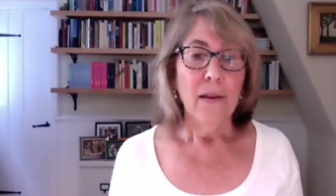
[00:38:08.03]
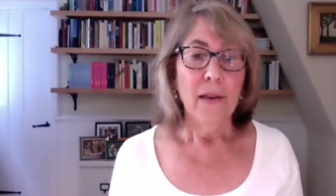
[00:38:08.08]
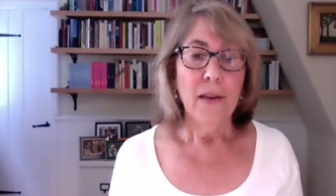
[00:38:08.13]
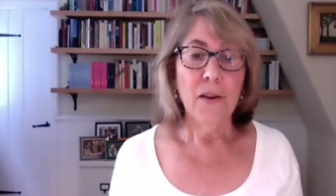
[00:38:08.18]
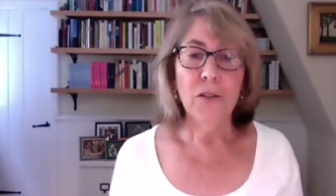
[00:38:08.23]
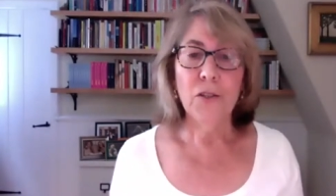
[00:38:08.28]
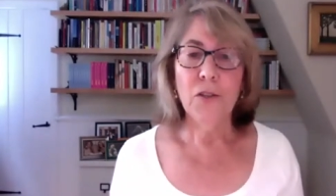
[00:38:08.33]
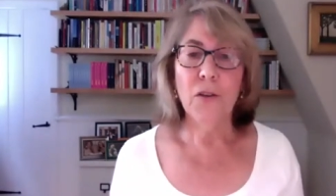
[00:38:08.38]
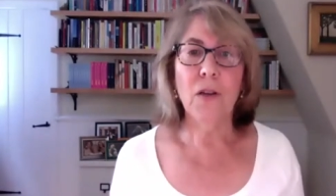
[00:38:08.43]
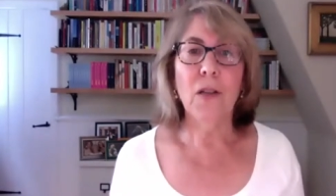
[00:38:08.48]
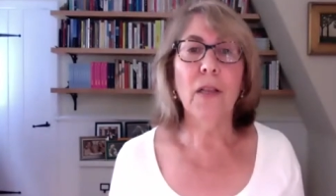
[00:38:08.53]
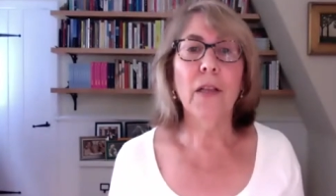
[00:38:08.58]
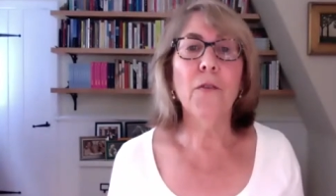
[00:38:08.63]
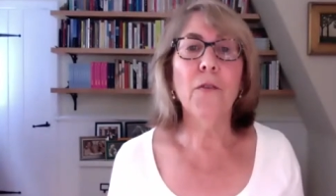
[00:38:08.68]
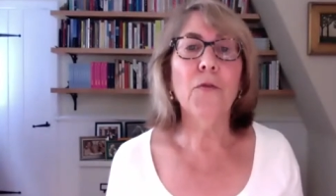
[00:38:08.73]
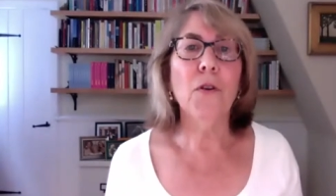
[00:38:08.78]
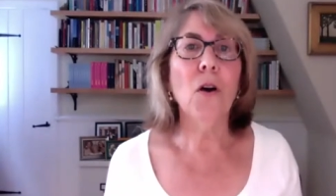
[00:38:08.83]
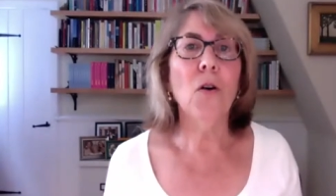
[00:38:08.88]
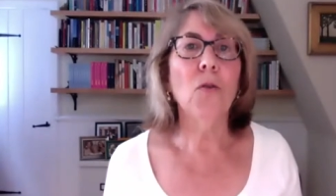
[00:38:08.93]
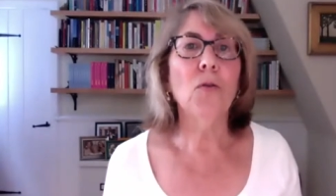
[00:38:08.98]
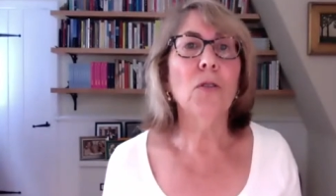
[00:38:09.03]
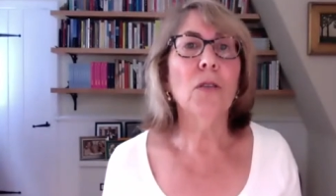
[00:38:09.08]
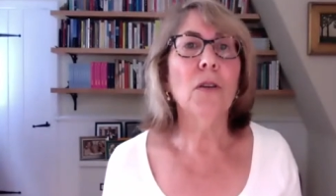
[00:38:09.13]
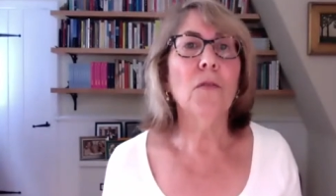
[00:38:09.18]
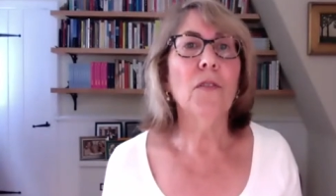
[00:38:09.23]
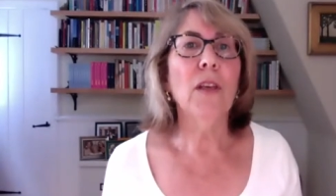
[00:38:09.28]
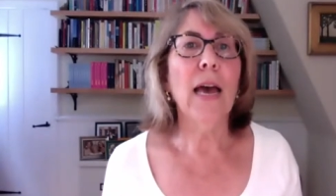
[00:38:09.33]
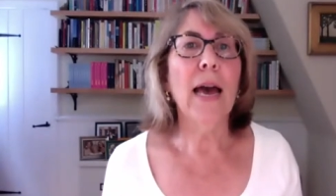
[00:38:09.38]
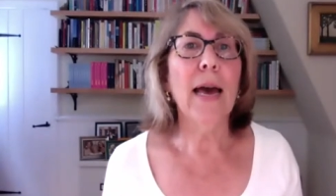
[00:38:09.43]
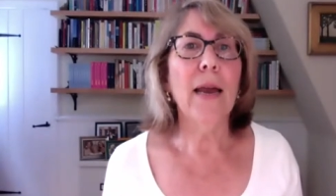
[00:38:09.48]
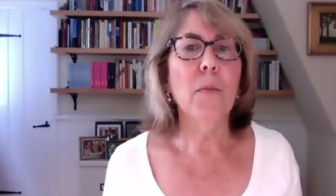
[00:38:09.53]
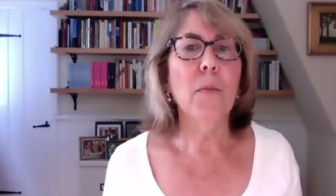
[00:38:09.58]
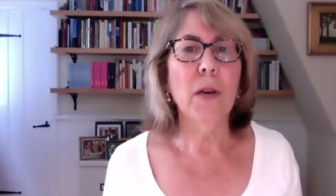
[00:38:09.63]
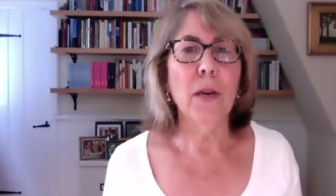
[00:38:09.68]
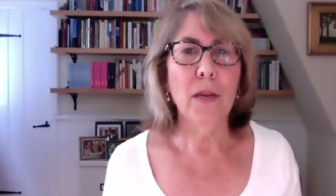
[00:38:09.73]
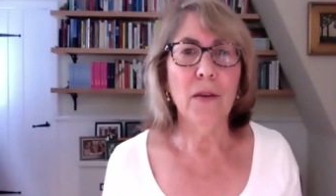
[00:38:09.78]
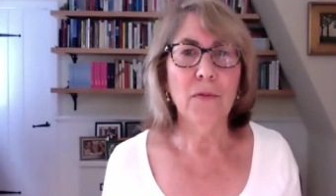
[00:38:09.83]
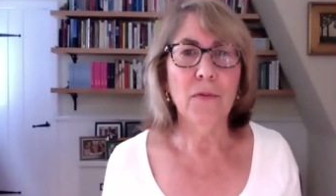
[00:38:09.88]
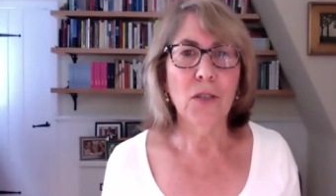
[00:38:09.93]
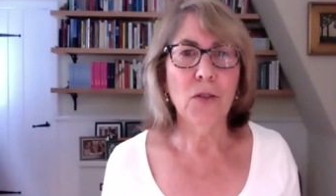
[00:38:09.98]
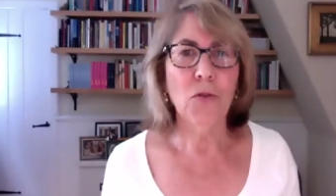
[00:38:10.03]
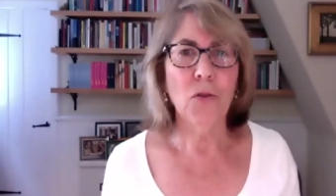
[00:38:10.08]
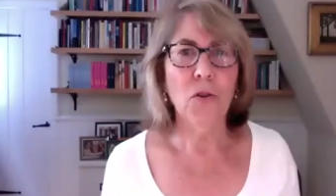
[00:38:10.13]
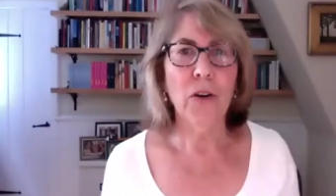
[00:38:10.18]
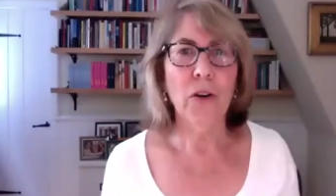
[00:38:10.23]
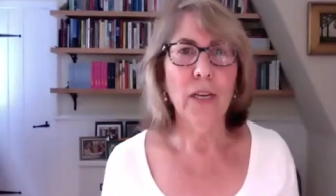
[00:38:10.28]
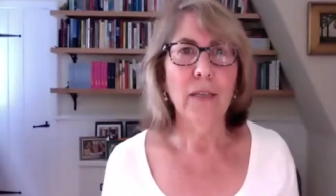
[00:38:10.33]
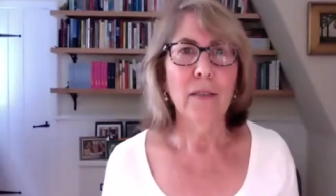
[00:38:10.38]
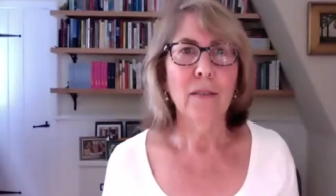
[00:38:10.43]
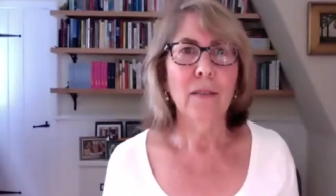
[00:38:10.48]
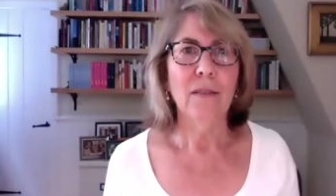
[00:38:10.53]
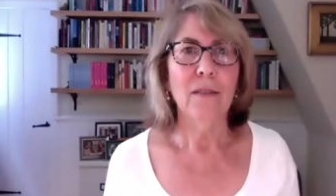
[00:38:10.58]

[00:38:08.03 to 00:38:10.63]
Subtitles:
Here's the cliff notes of the Adam and Eve story.